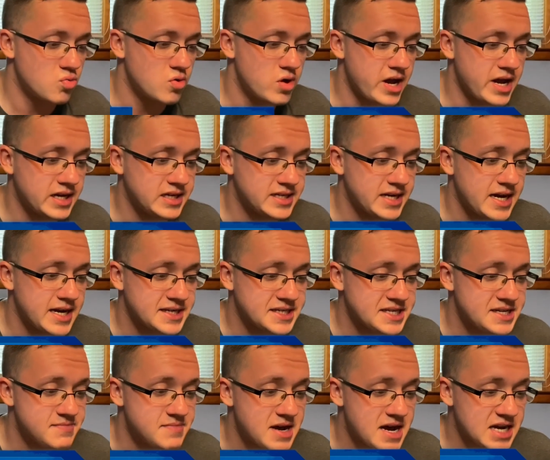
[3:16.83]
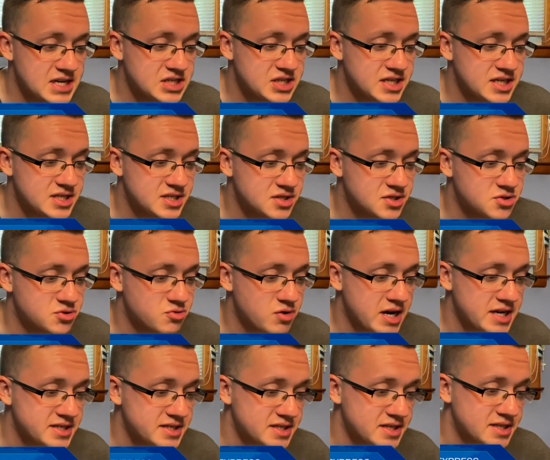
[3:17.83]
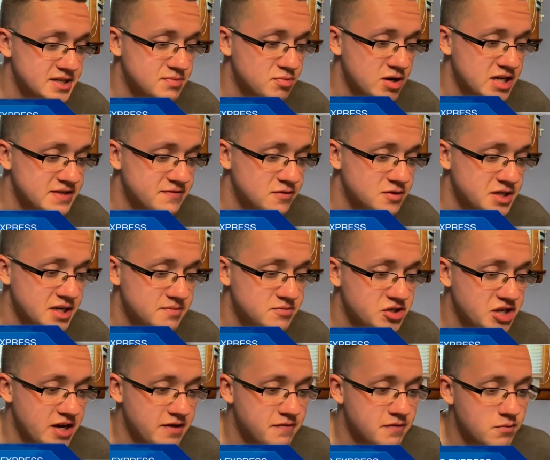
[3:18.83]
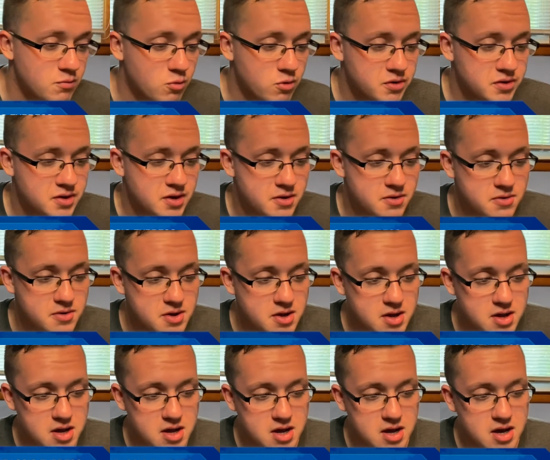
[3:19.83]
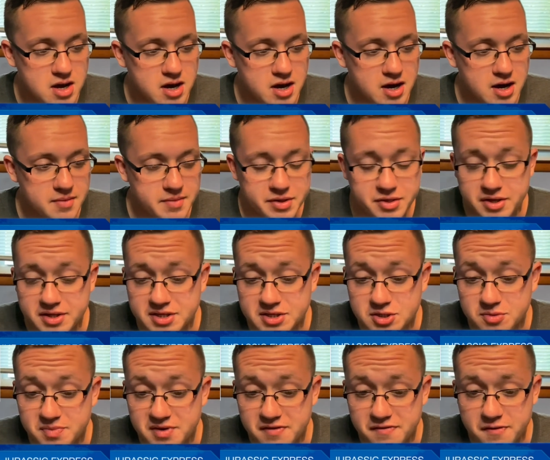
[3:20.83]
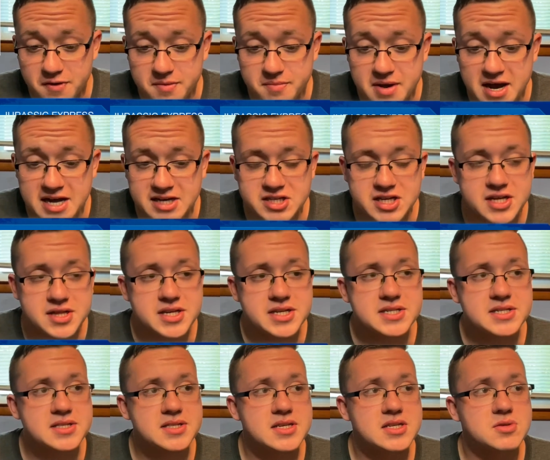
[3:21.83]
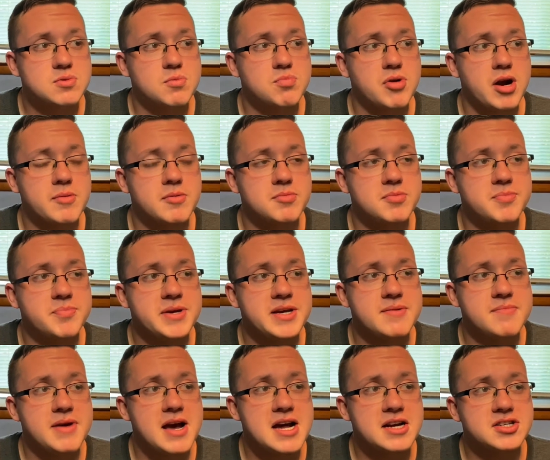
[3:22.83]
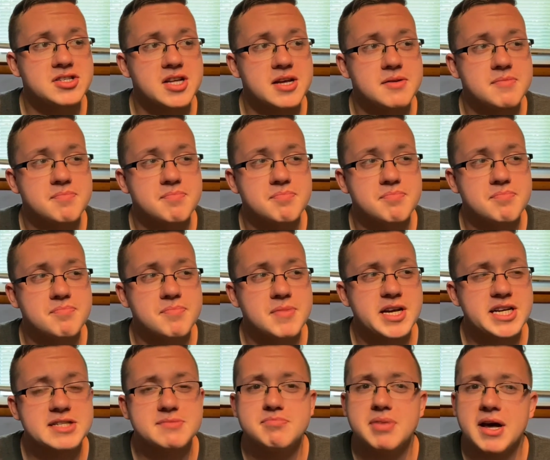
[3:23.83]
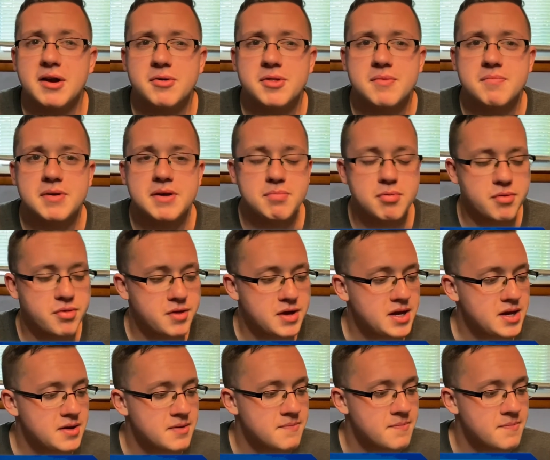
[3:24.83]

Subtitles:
a tag team match, and it's the Jurassic Express versus MJF and Wardlow. I think this will be a fun match, and this will probably be a match that is better than people think.